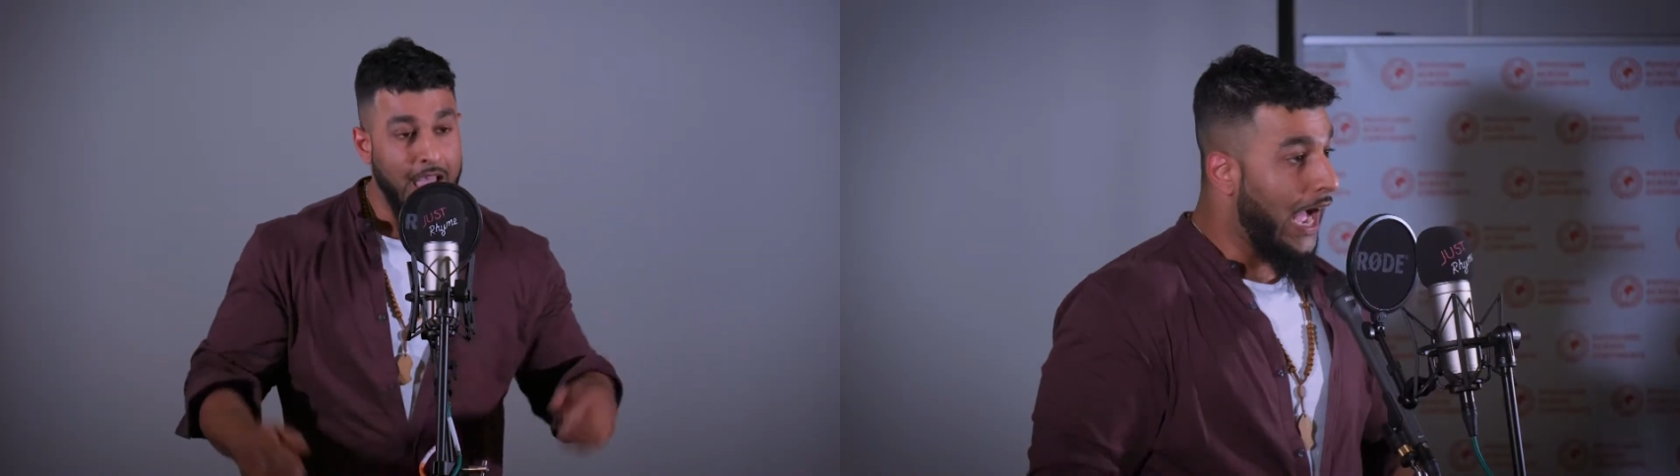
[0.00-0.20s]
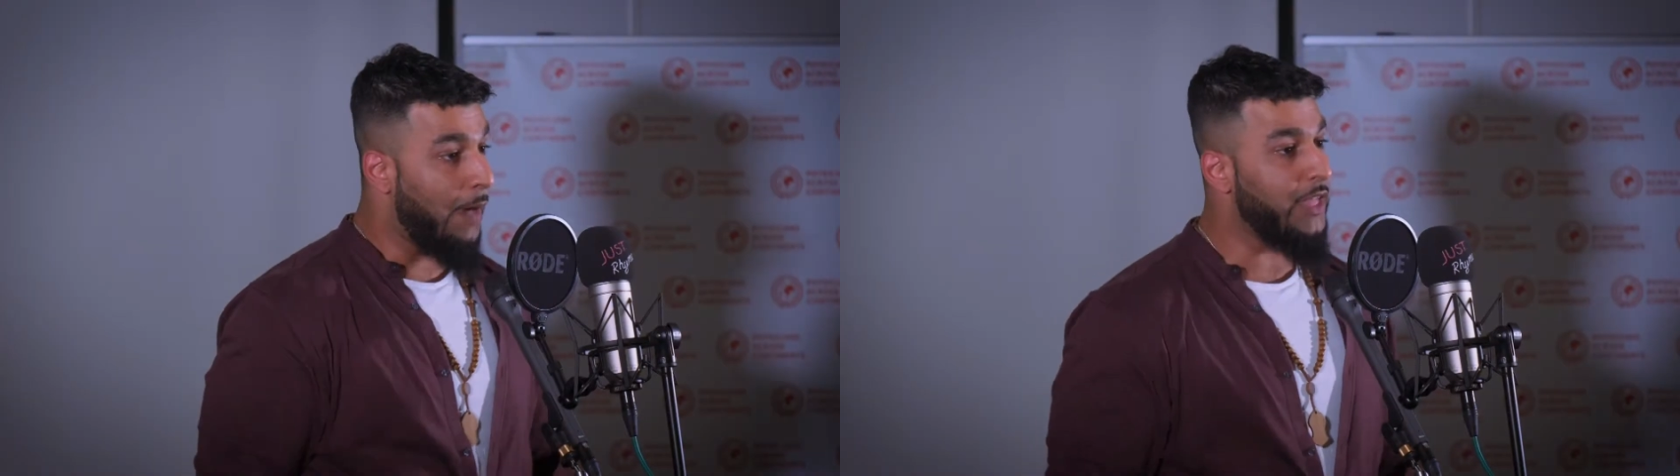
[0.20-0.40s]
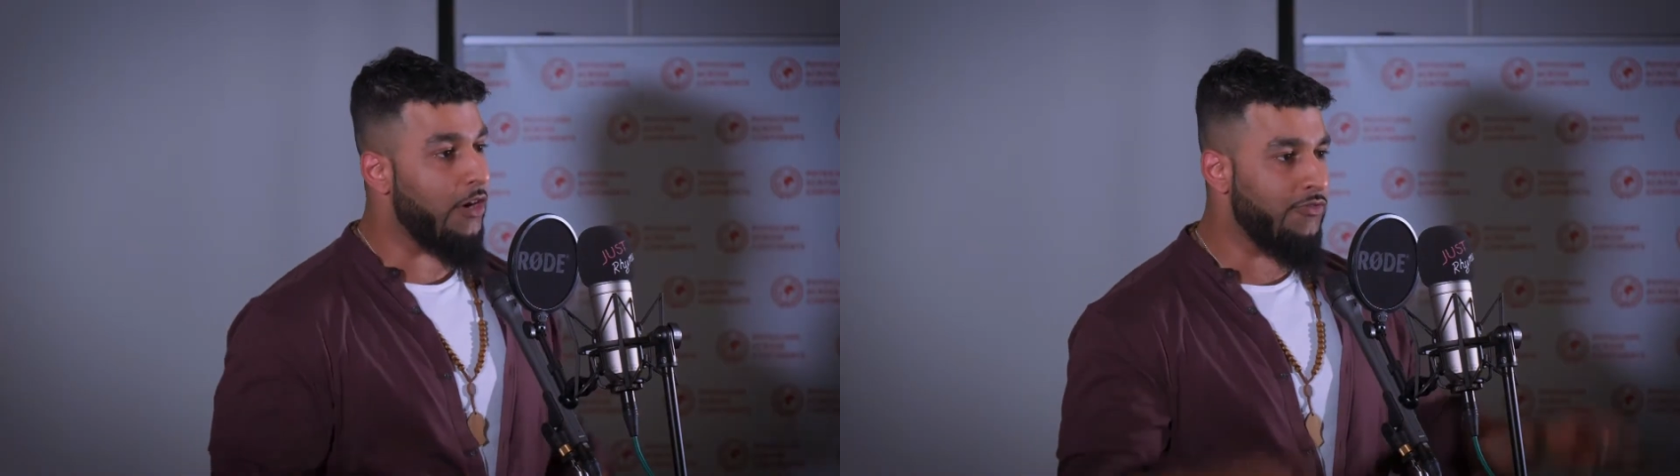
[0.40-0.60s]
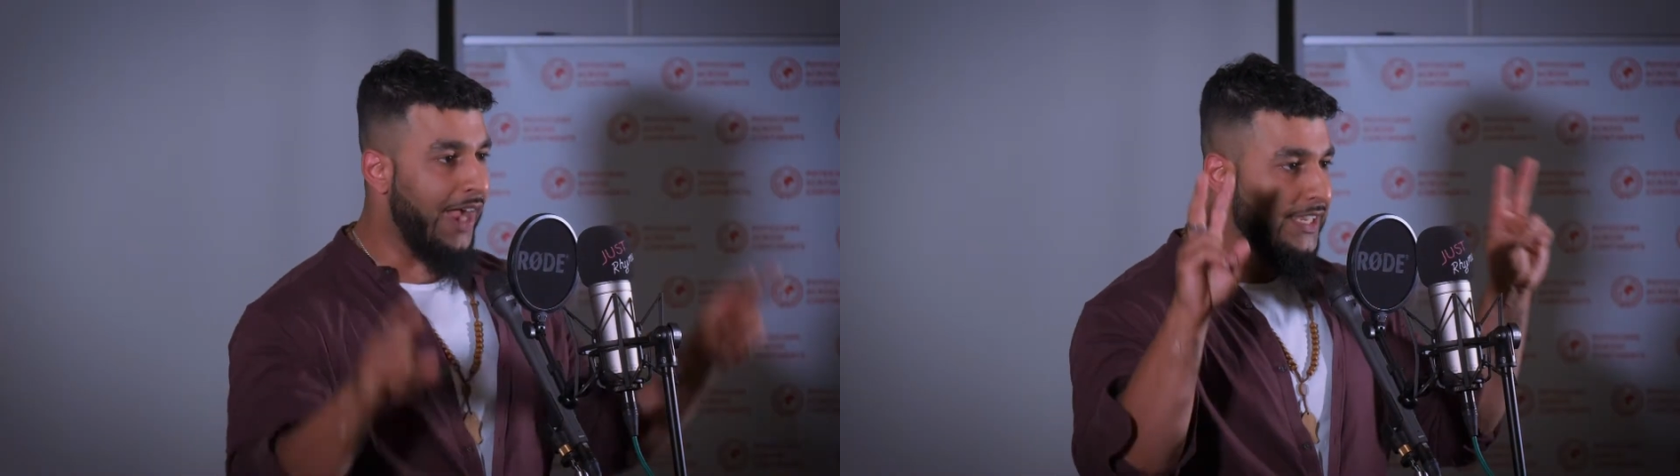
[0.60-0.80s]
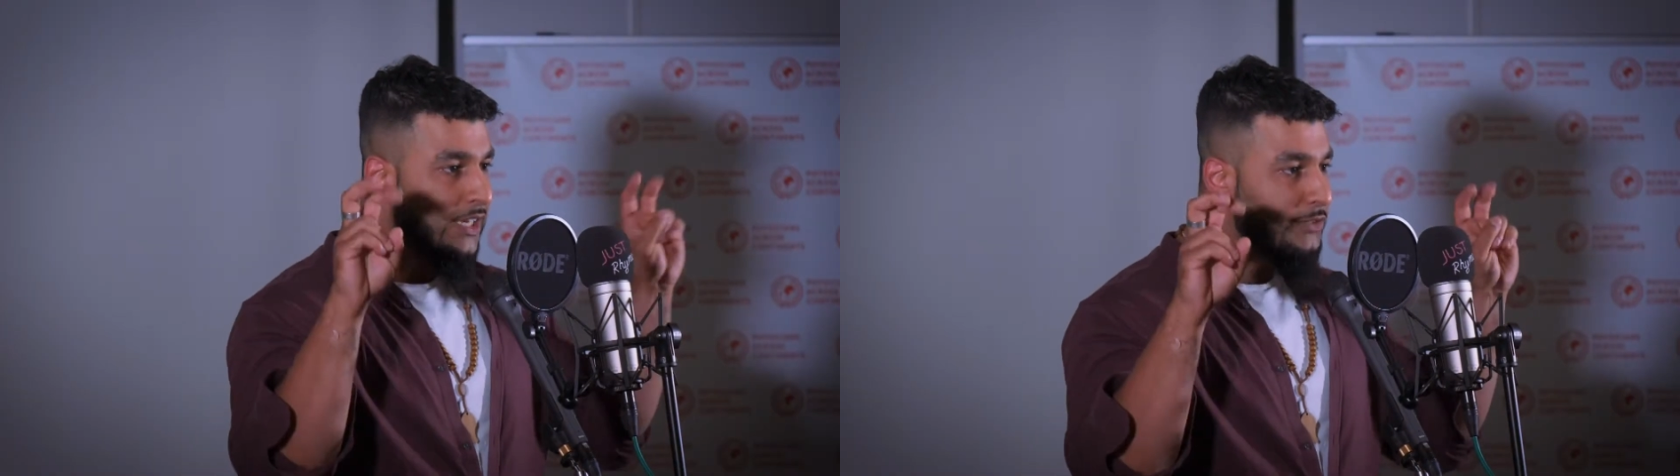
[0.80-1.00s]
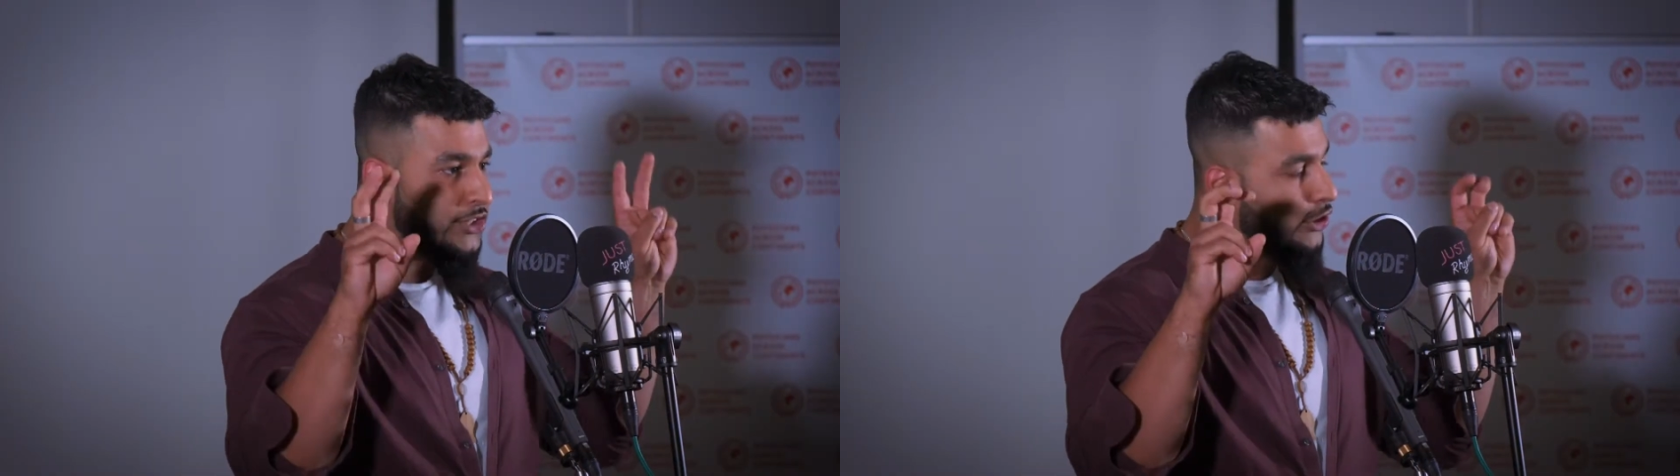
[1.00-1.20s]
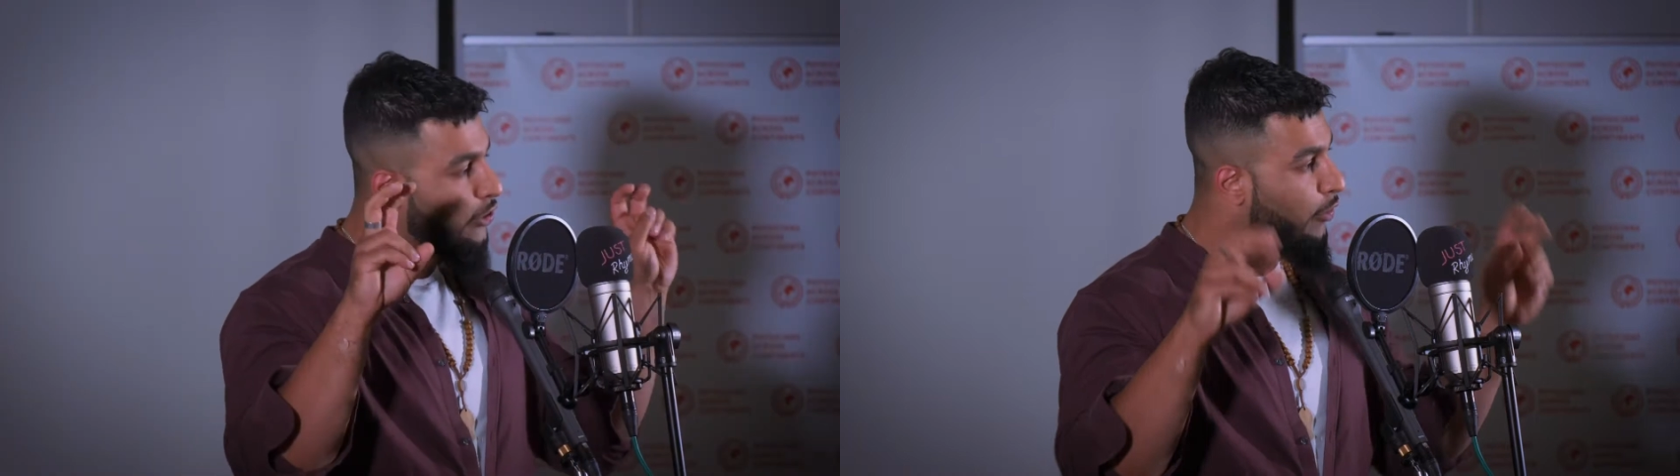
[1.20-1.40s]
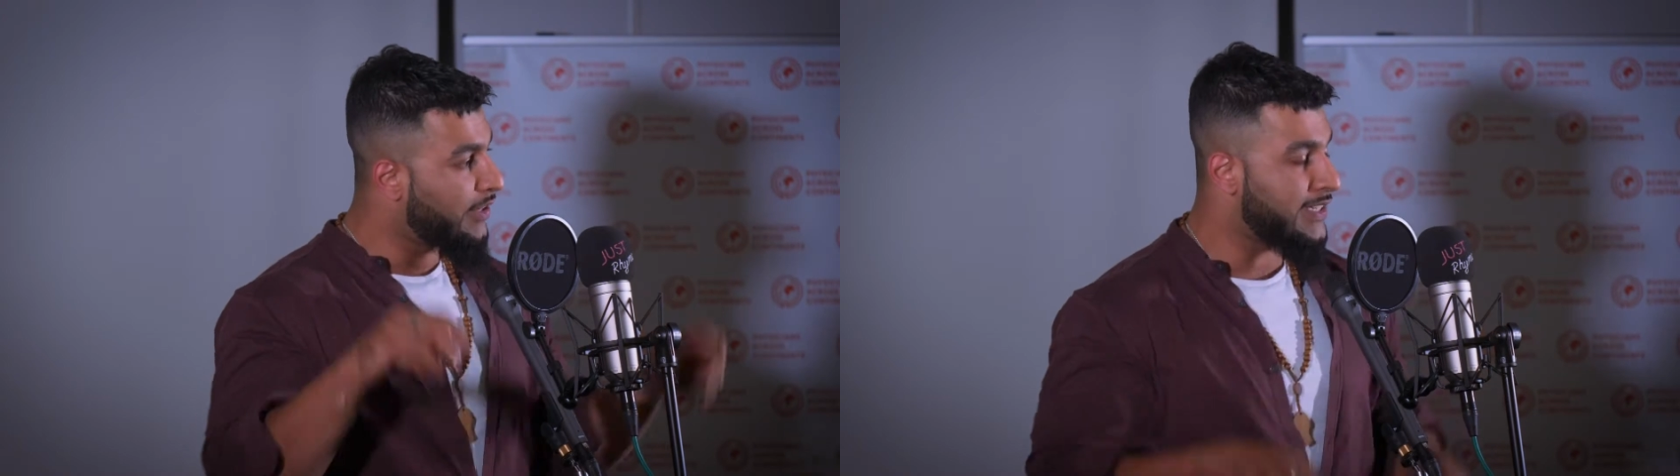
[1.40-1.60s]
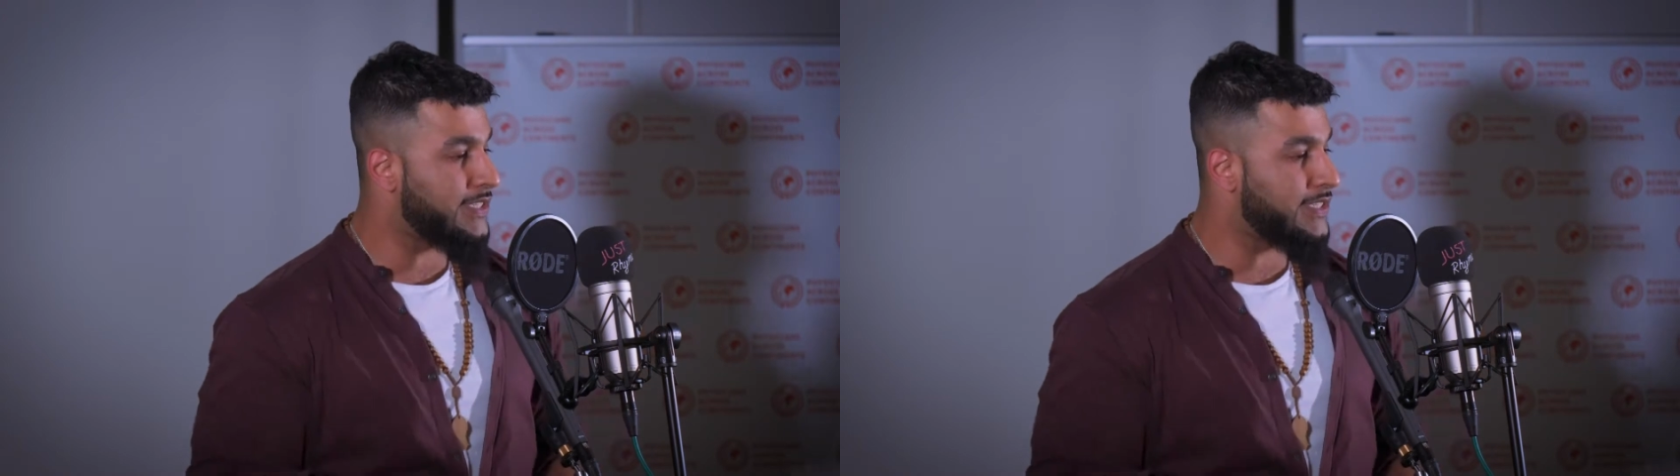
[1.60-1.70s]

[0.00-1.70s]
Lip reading: I'm that random security